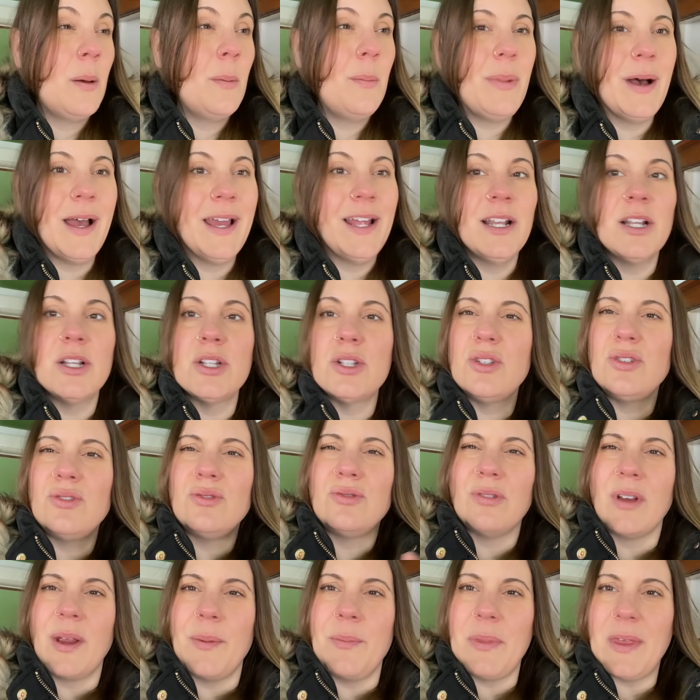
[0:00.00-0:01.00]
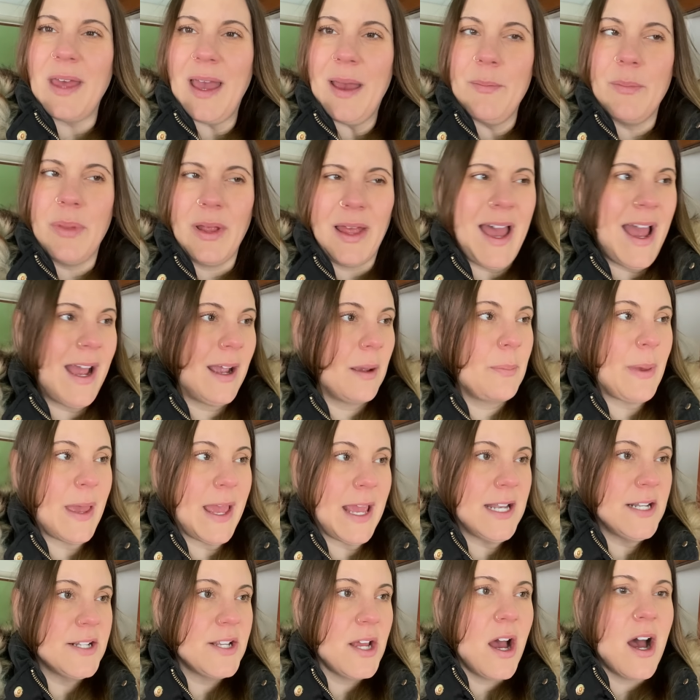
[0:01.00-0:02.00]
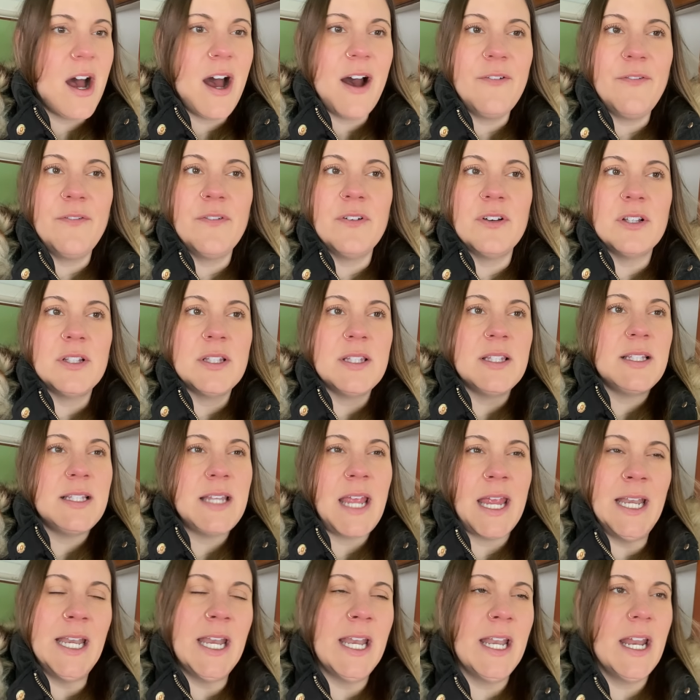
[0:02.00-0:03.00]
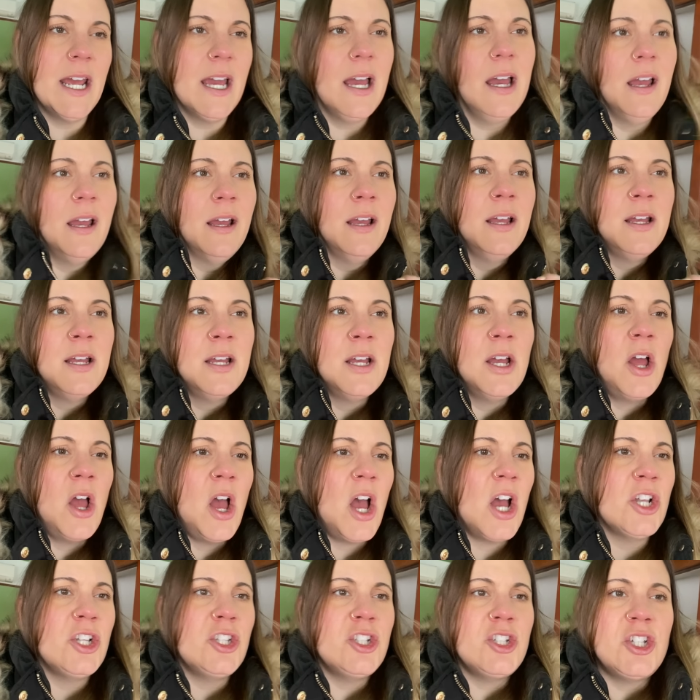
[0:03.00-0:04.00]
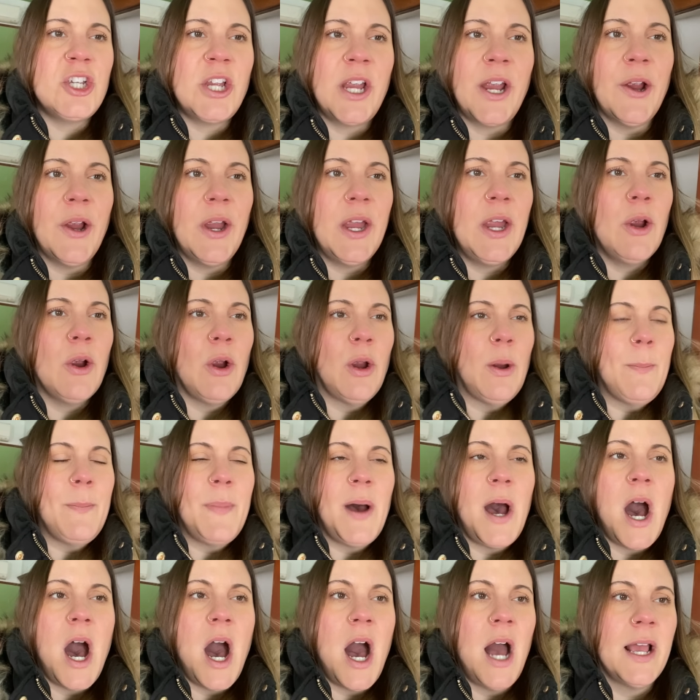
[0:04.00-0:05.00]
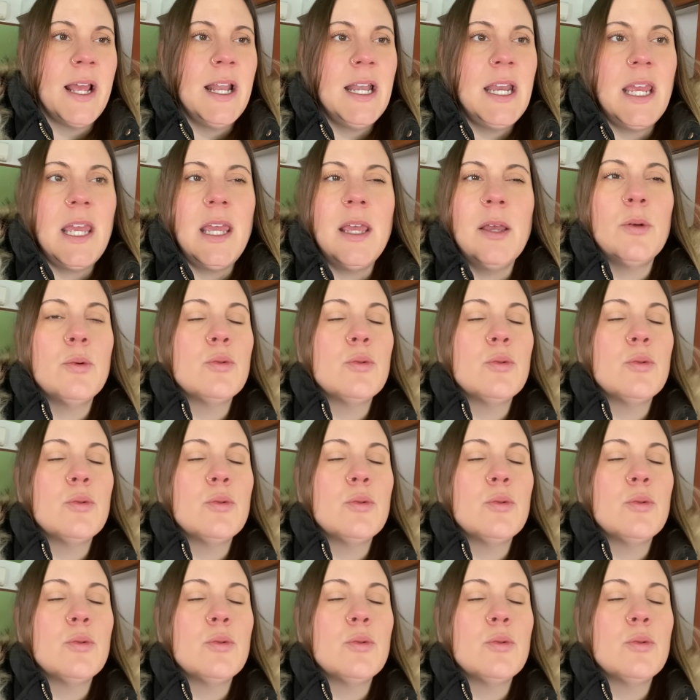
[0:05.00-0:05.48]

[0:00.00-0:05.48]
but strip that black paint off, stain it a cherry or a mahogany.